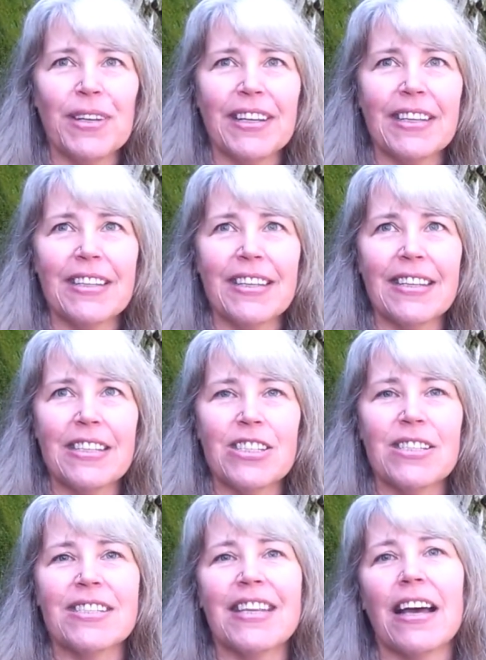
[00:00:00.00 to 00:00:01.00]
it
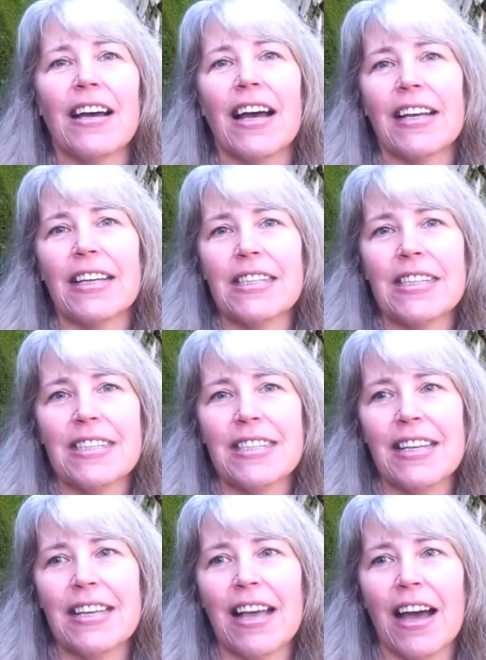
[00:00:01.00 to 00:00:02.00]
just, I can
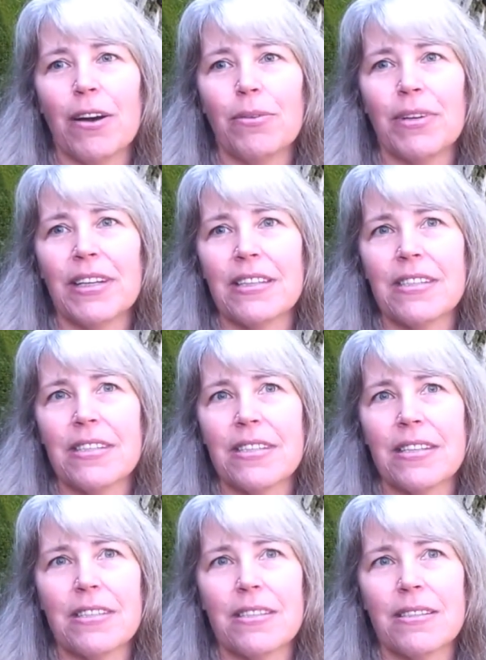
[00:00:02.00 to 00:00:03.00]
see how it's
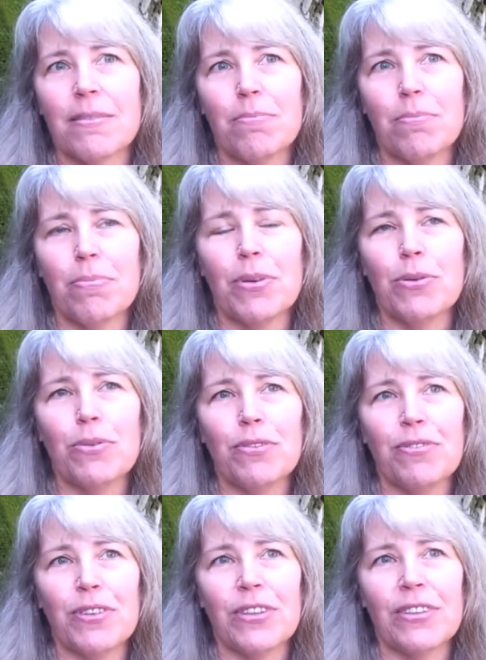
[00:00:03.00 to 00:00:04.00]
this
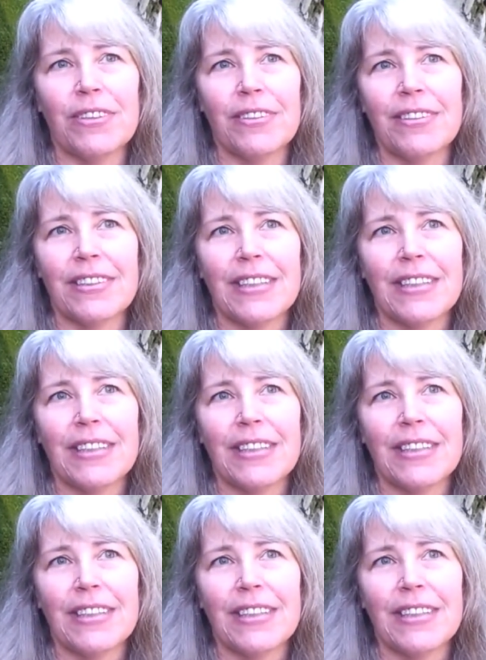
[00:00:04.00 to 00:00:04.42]
beautiful